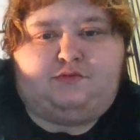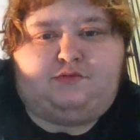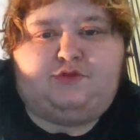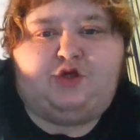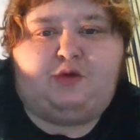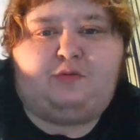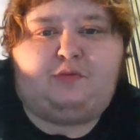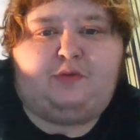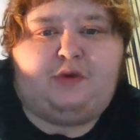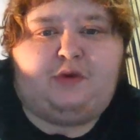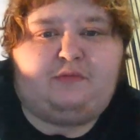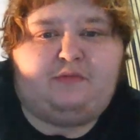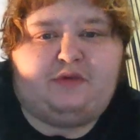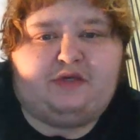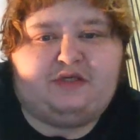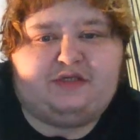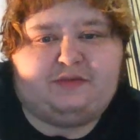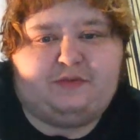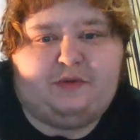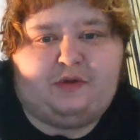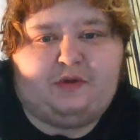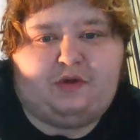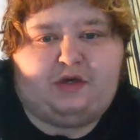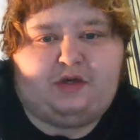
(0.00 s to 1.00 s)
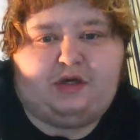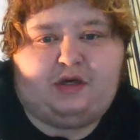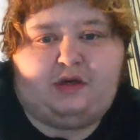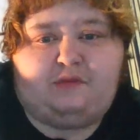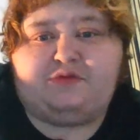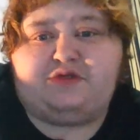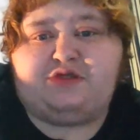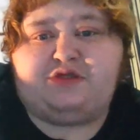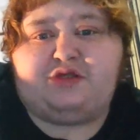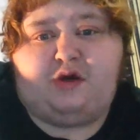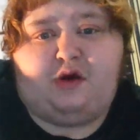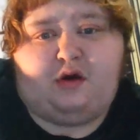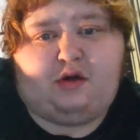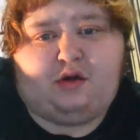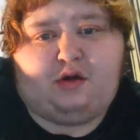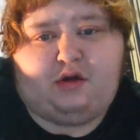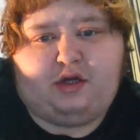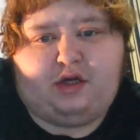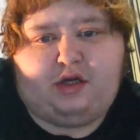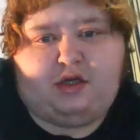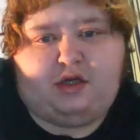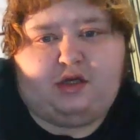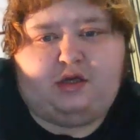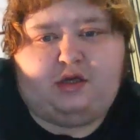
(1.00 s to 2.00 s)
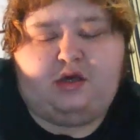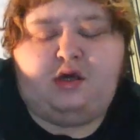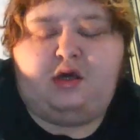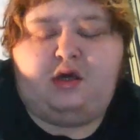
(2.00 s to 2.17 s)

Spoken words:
Don't mind me smoking, I'm sorry.